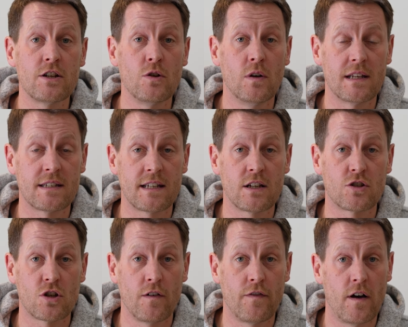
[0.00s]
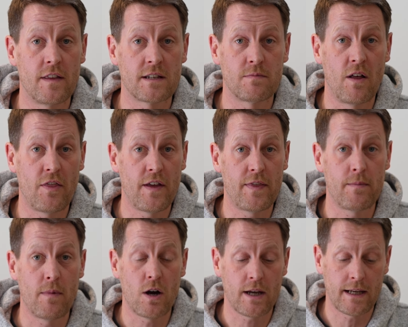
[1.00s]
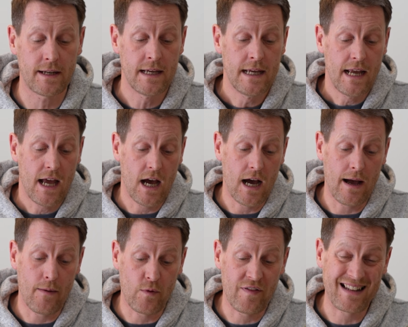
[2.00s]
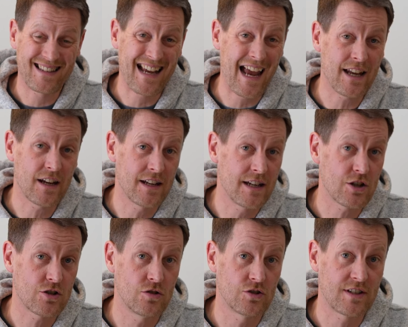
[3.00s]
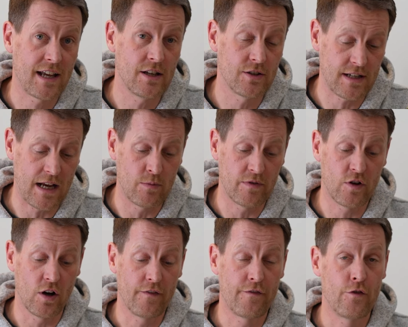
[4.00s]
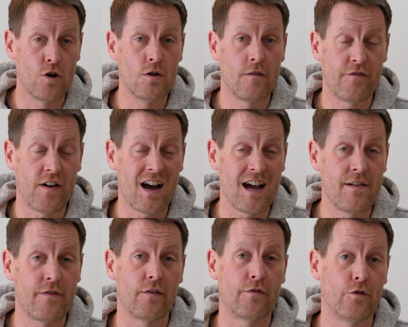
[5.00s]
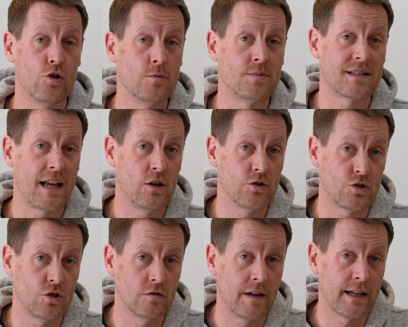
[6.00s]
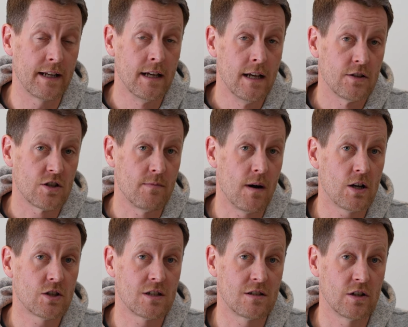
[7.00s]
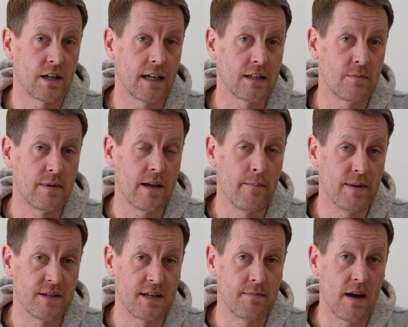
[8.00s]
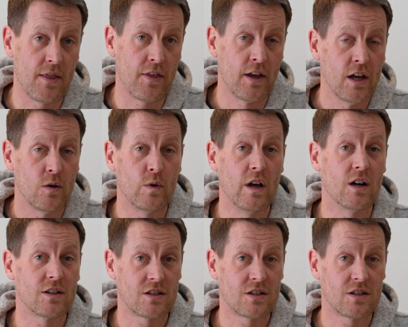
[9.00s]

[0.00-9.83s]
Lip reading: new listings so far this month hit the market. We've had 10 conditional sales, and we've got 5 firm sales already. So March is looking to be a busy month. We are